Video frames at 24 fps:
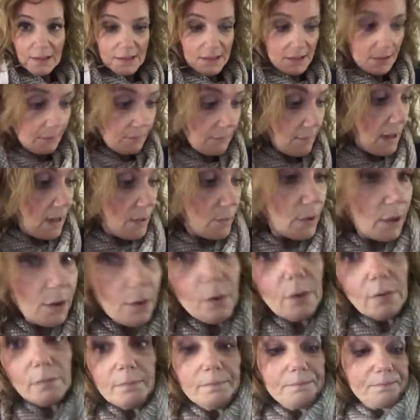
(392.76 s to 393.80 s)

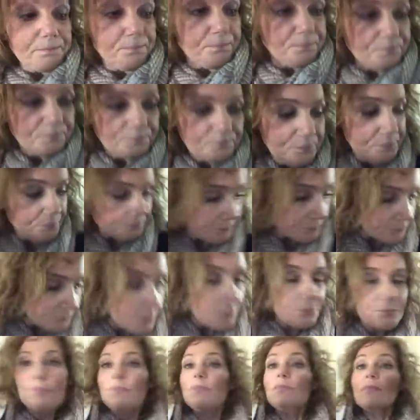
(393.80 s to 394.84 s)
tomorrow,
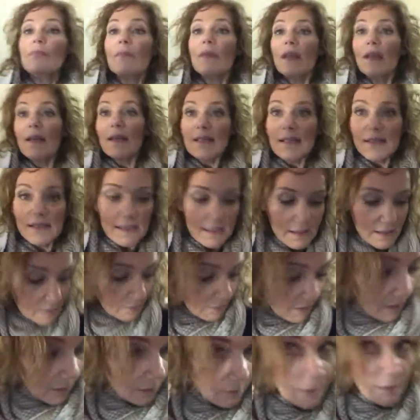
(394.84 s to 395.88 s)
let's see,
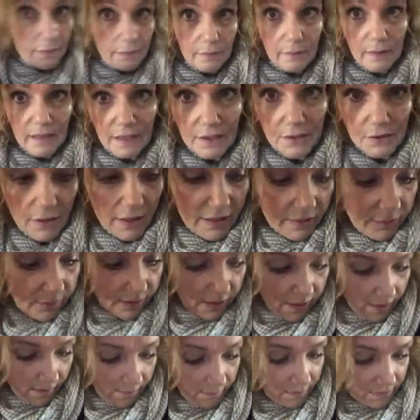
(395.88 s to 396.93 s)
tomorrow what do I want to try to
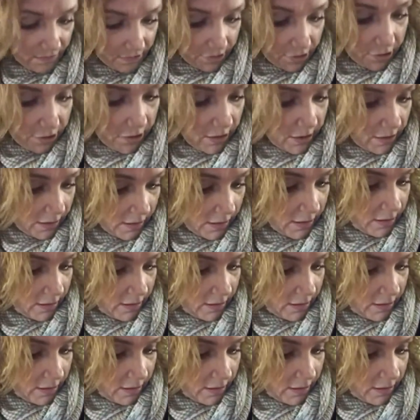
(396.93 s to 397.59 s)
accomplish?